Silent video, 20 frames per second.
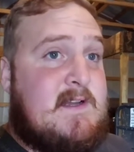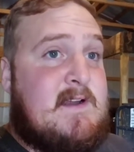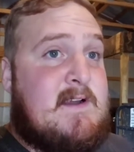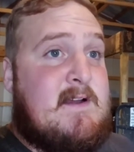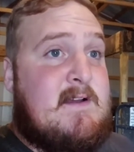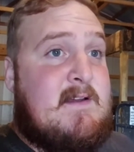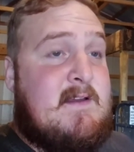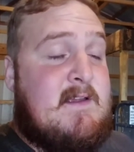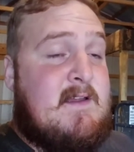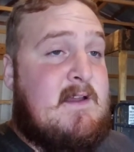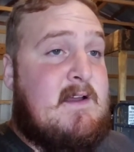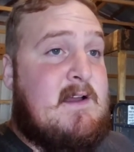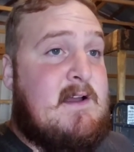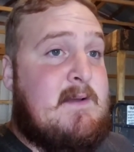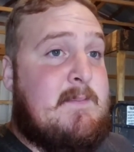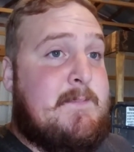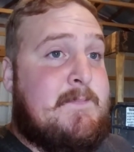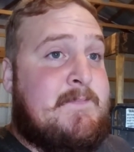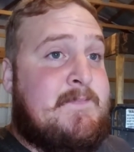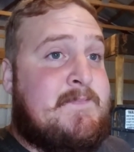year,
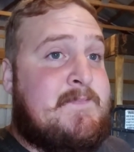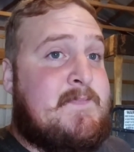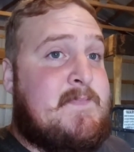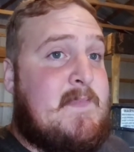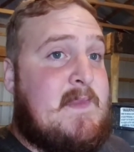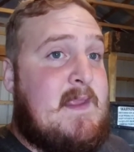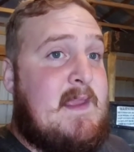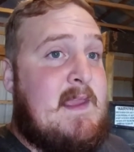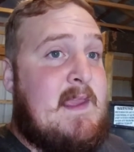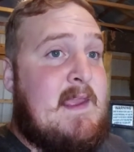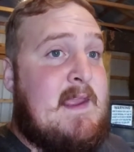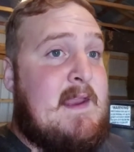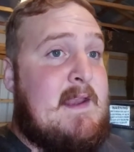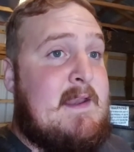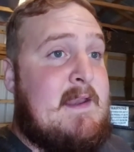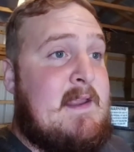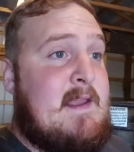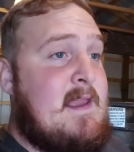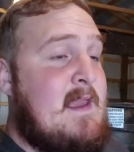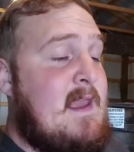and
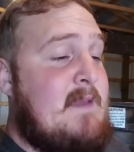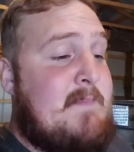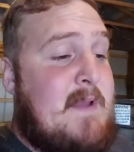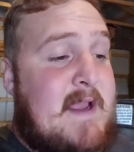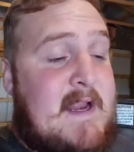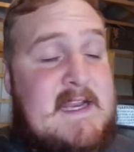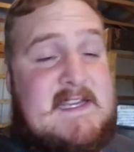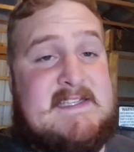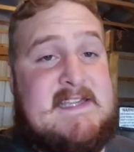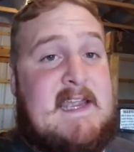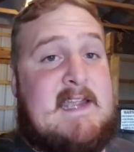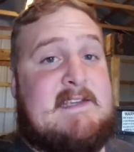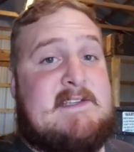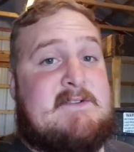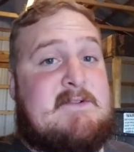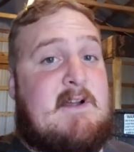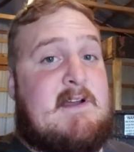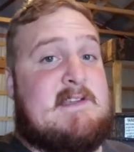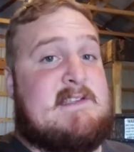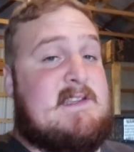am I going to say
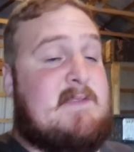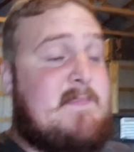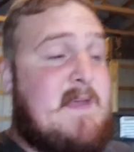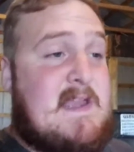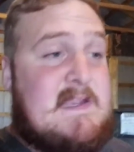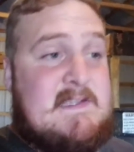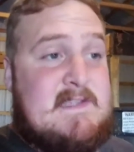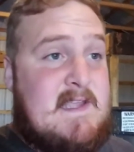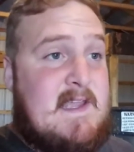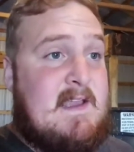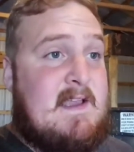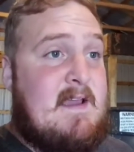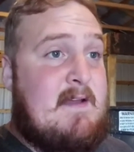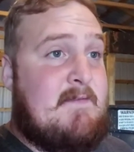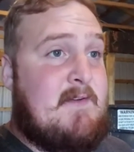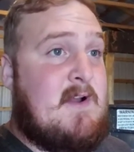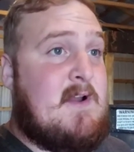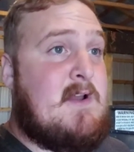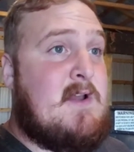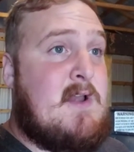straw is the best thing
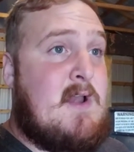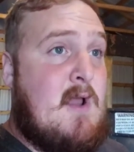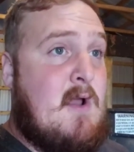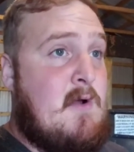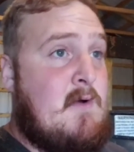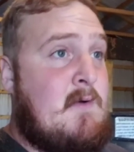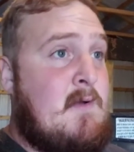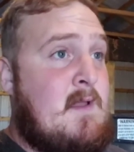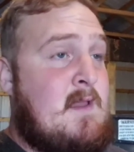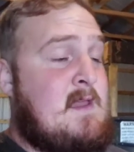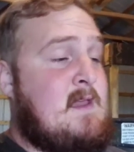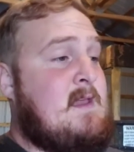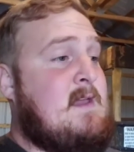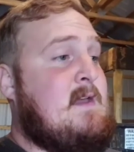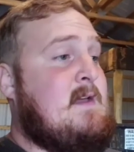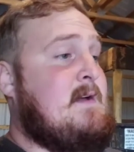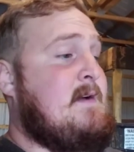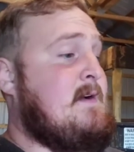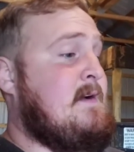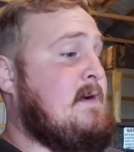ever? No.
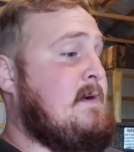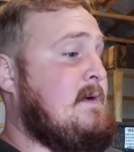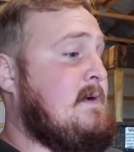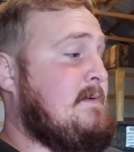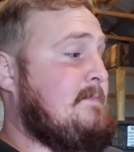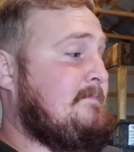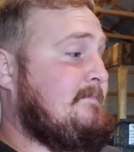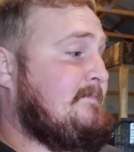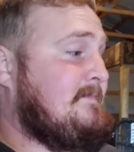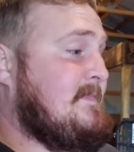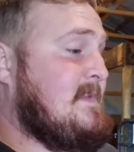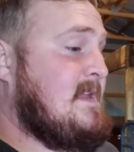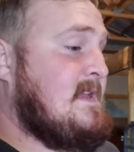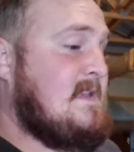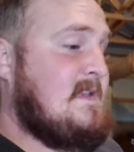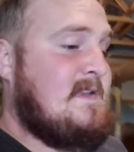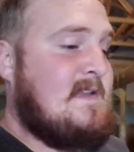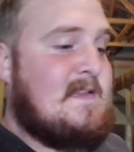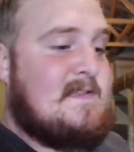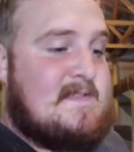
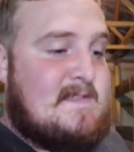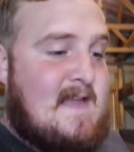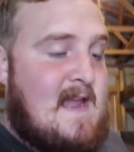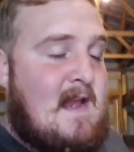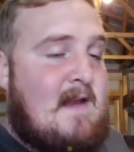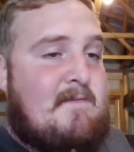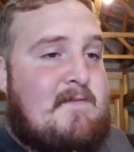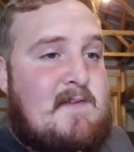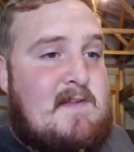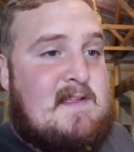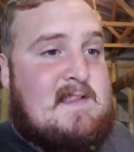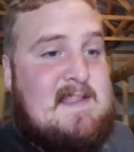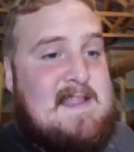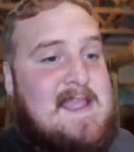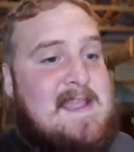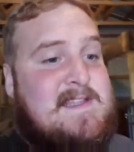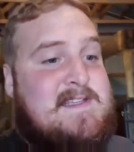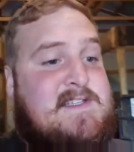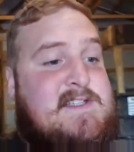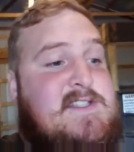
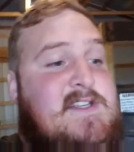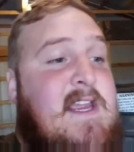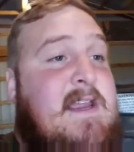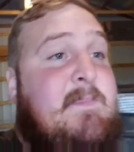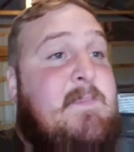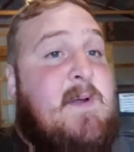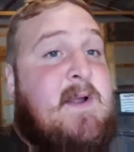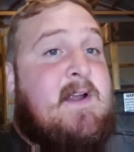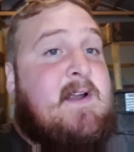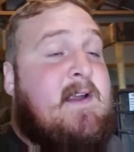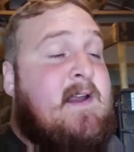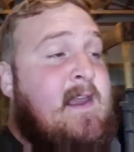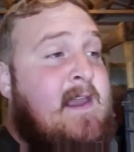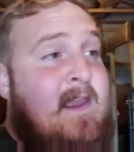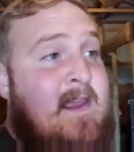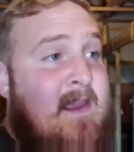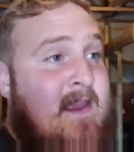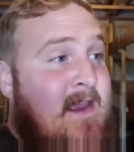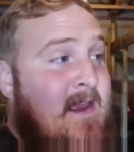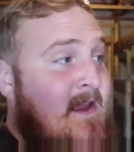It's cheaper.
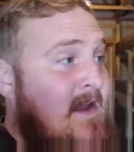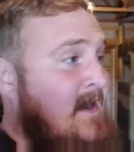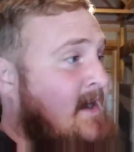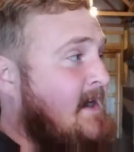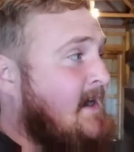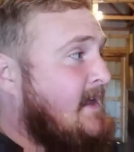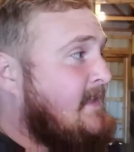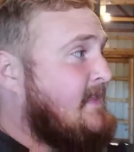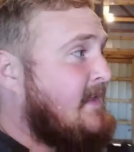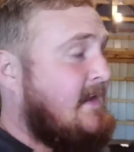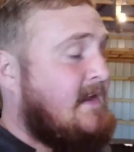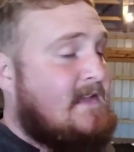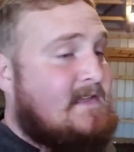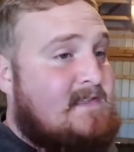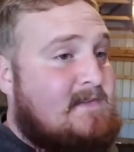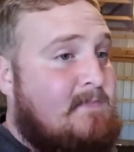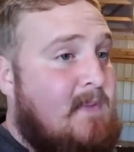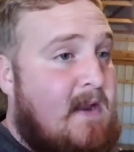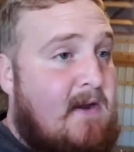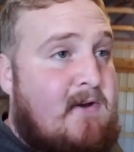I think
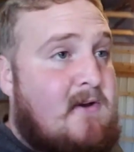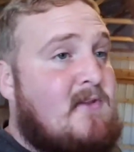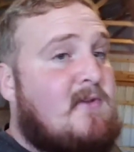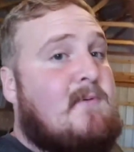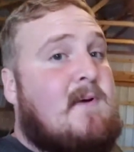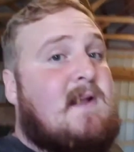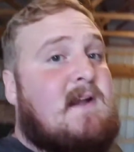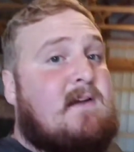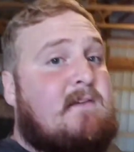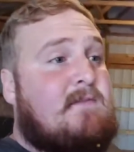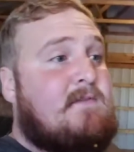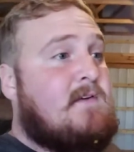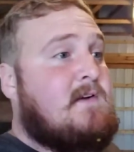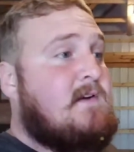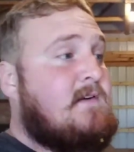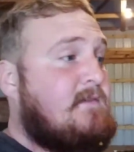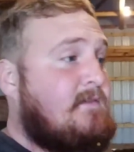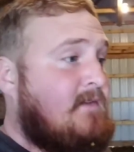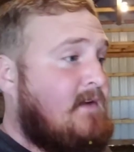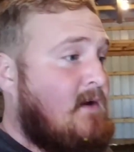it's better in the winter
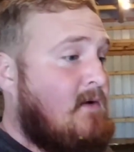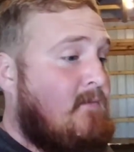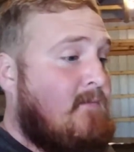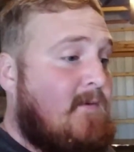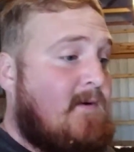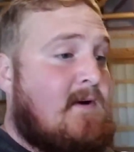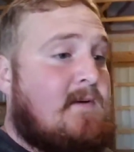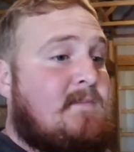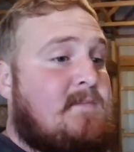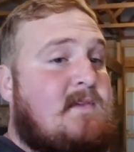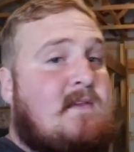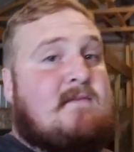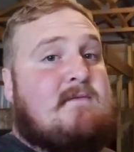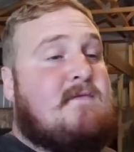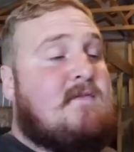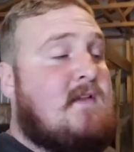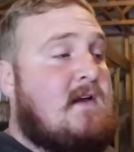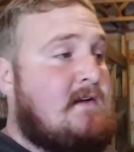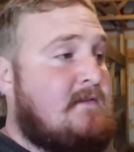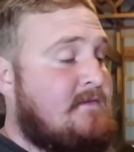for, warmth and
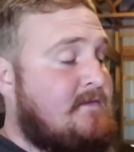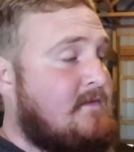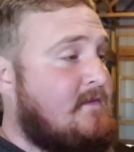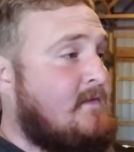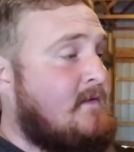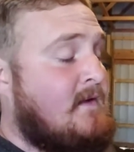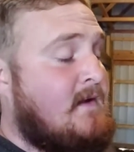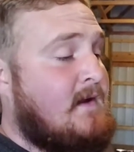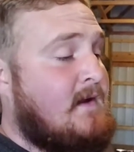fluff.